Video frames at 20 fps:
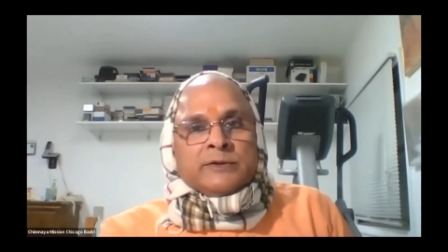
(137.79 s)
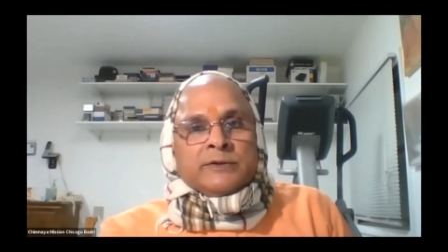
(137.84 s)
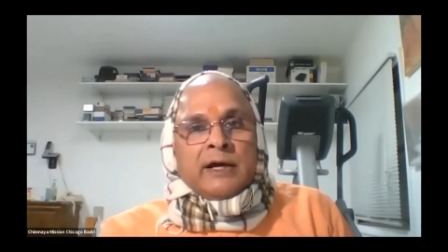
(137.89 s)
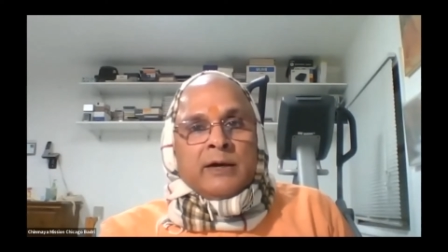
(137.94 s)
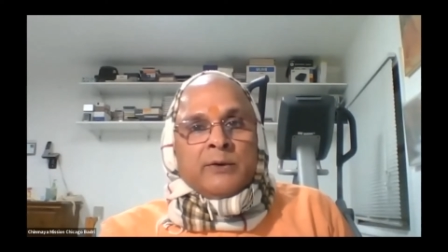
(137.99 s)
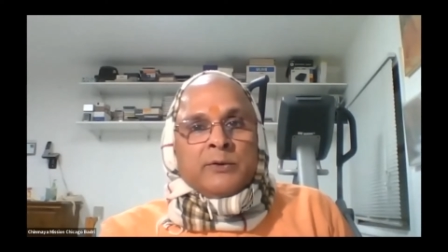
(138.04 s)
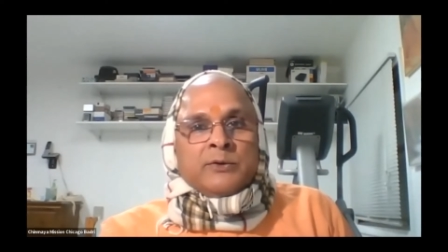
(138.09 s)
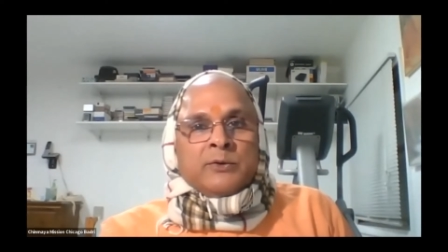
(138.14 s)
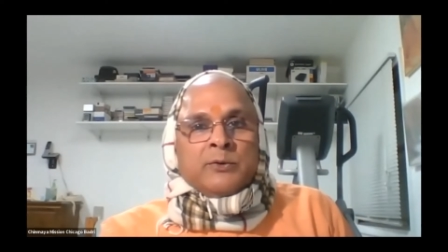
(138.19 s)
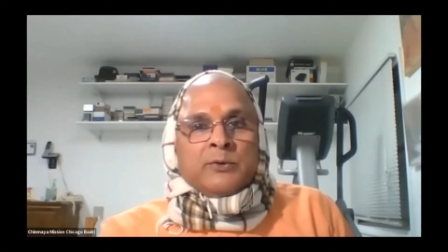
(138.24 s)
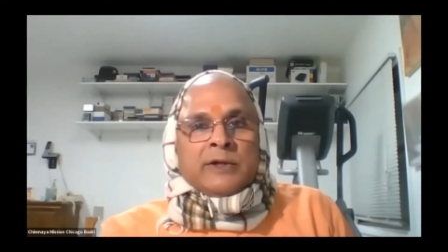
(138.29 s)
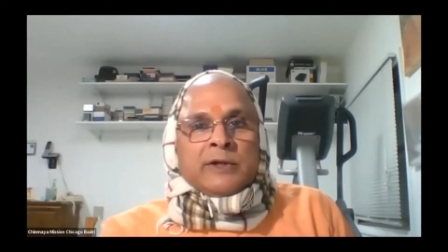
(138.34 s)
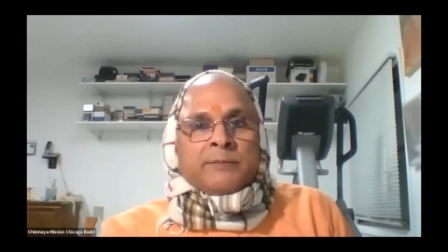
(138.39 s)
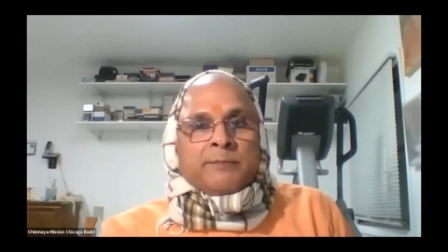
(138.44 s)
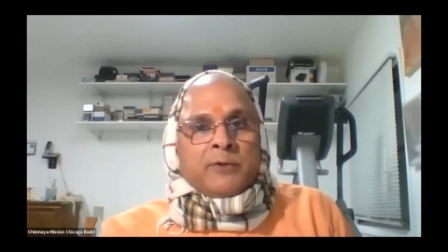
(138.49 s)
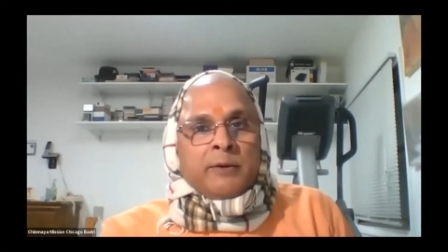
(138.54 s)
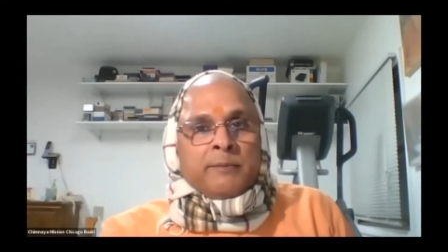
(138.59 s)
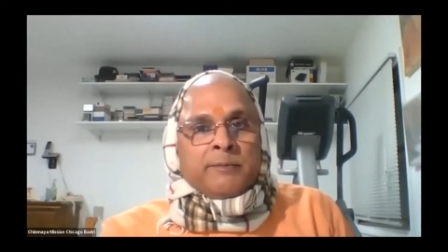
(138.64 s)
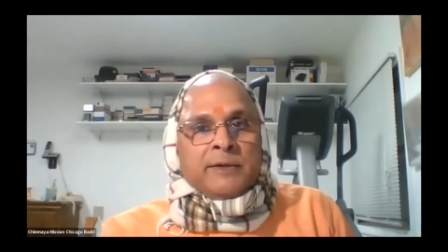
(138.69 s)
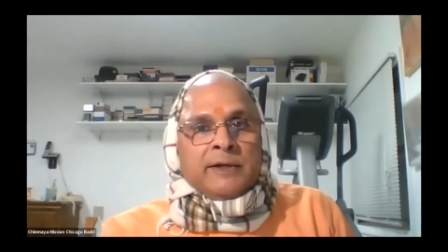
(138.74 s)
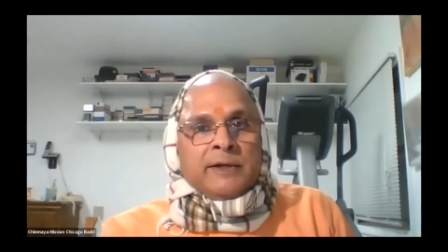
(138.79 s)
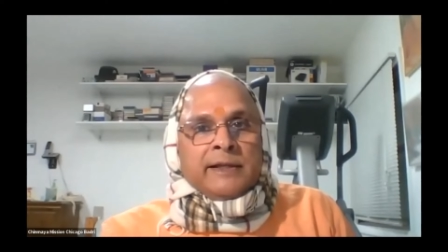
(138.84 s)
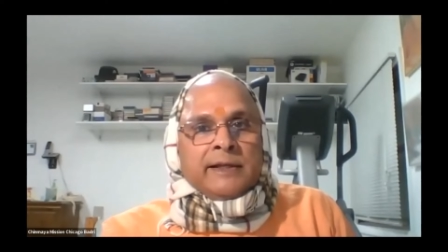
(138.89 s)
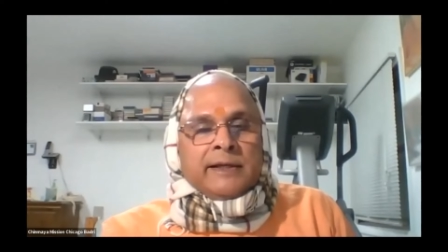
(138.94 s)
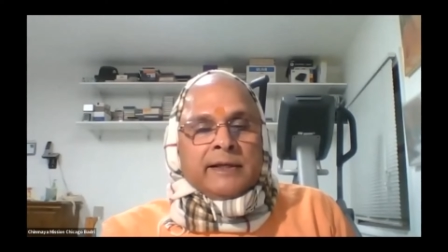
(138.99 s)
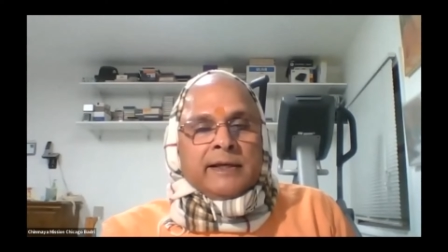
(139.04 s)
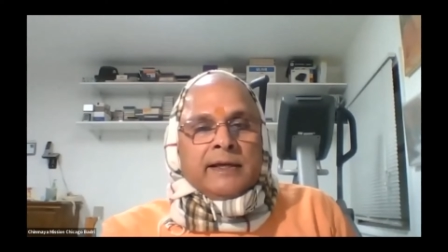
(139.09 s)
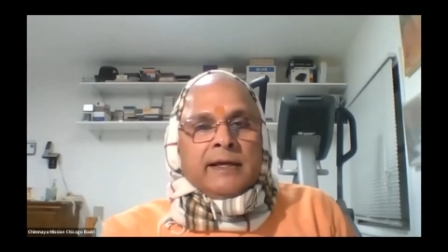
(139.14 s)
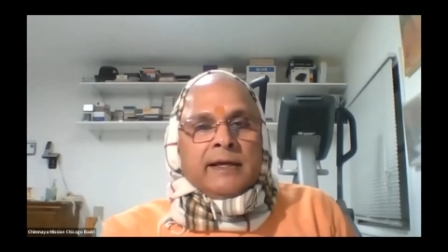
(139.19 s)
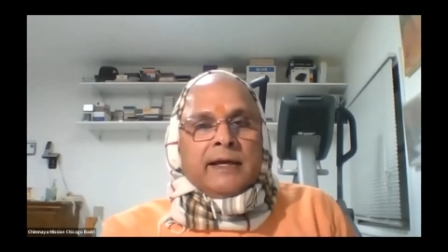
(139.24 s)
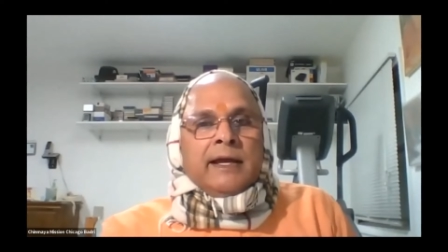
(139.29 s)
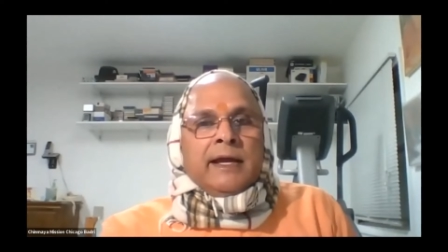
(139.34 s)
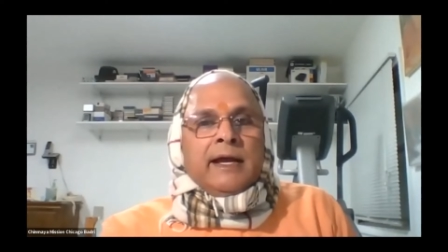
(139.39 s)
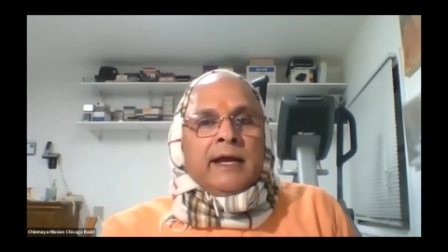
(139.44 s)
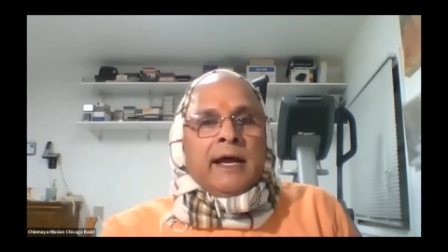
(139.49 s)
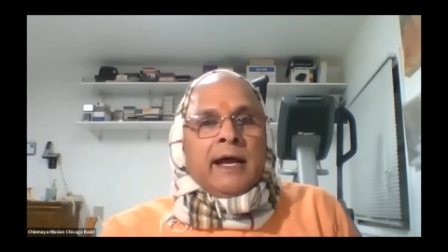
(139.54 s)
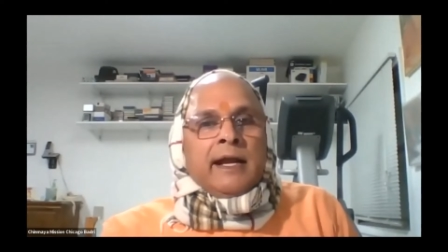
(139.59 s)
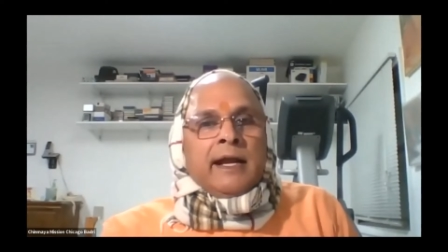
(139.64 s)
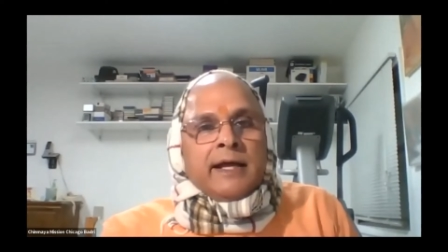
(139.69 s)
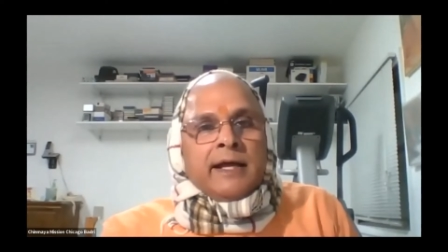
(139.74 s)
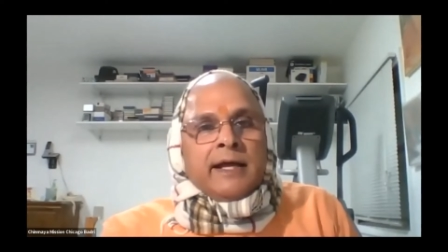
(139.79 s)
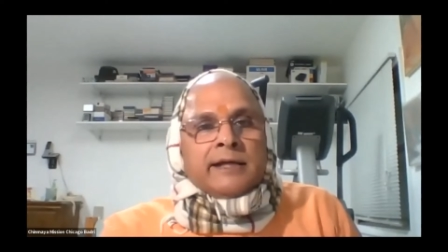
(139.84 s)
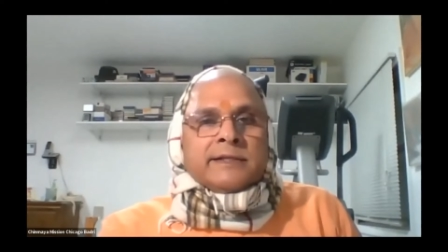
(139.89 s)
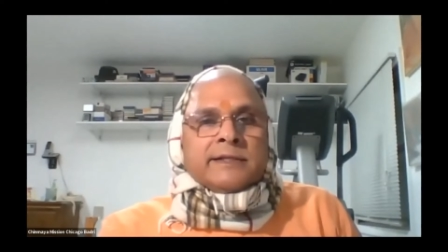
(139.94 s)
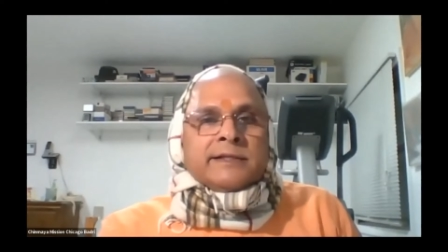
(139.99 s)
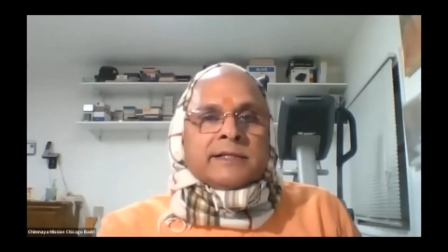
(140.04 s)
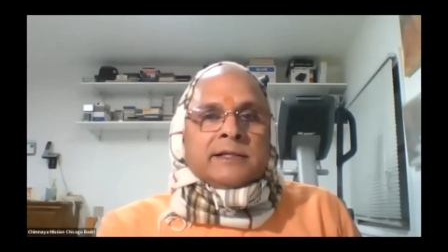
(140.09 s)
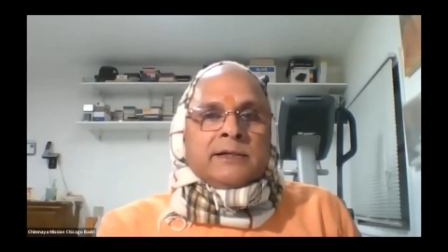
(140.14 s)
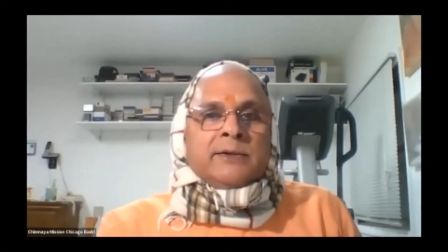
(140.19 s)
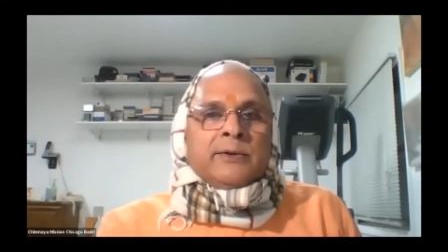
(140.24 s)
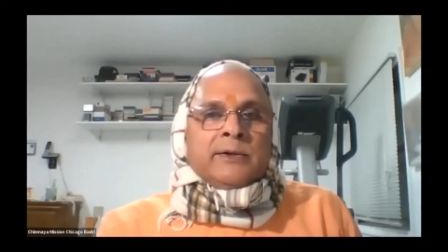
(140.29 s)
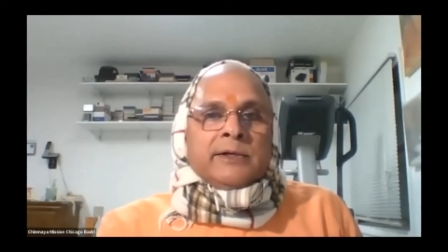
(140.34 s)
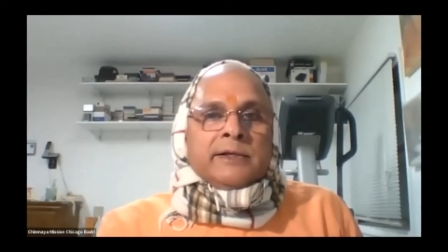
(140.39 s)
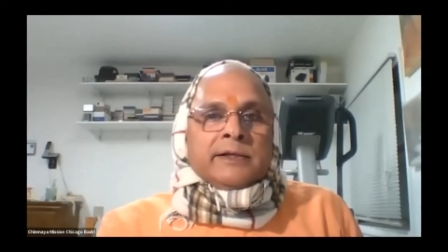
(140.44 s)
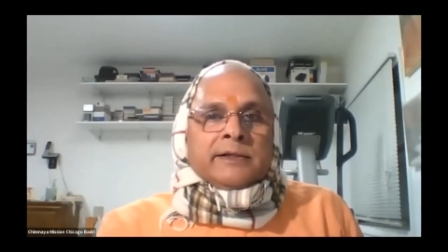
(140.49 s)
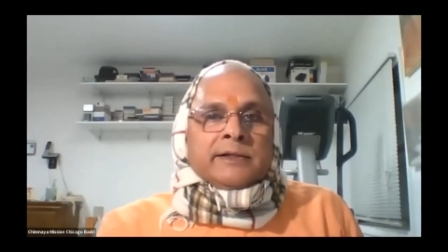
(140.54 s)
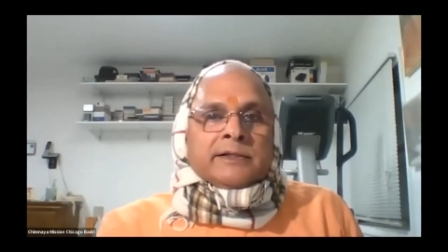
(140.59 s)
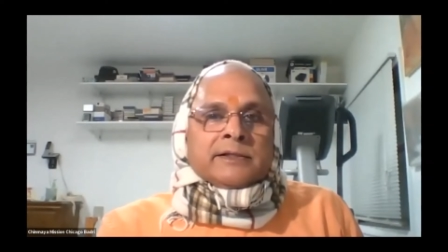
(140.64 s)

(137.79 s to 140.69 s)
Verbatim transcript: how to work promptly and hustle slowly.